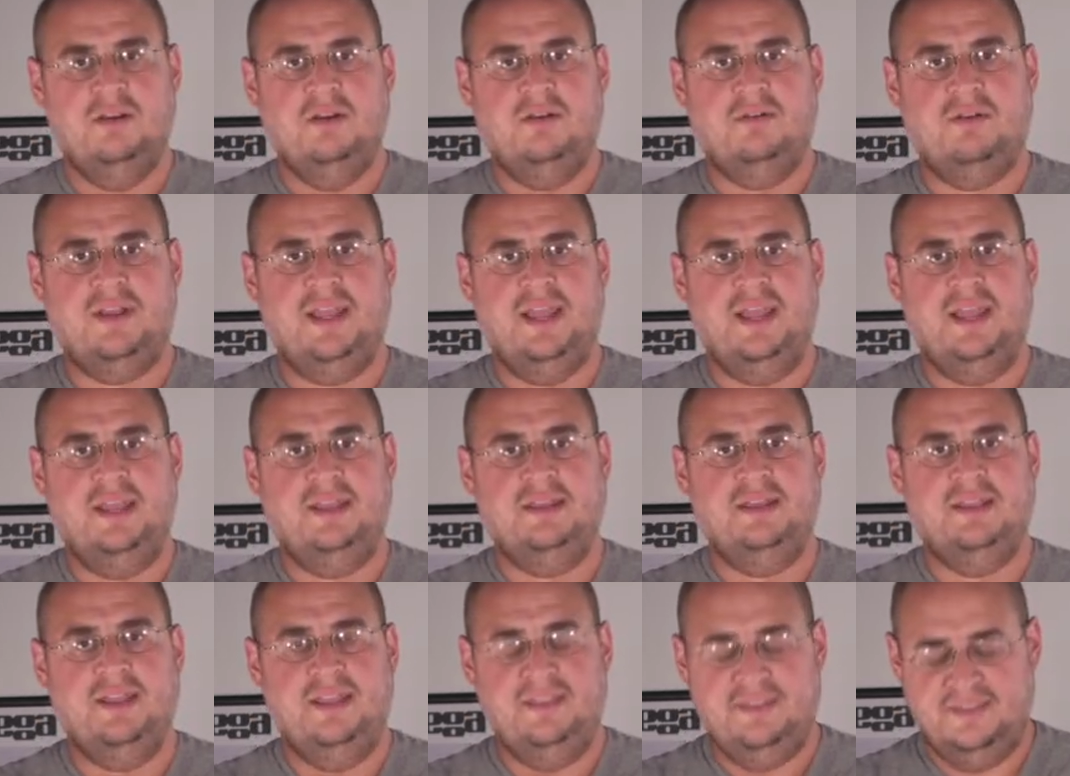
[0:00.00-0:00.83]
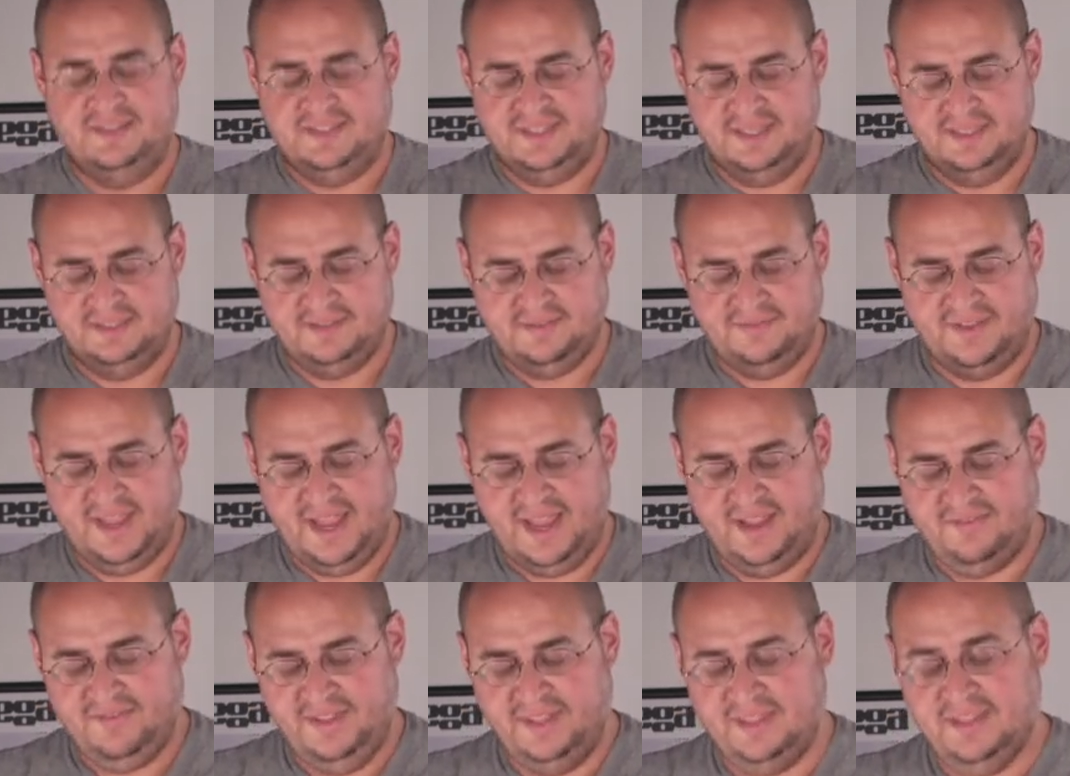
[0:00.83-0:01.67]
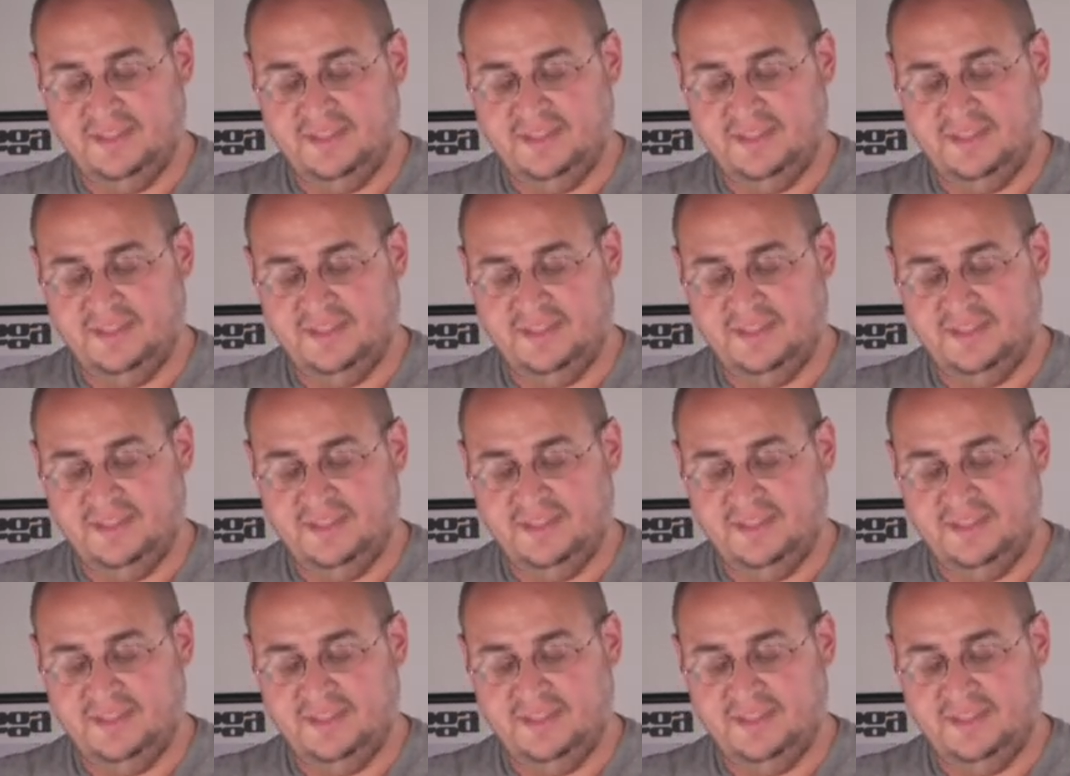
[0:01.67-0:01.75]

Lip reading: okay, in the sense of having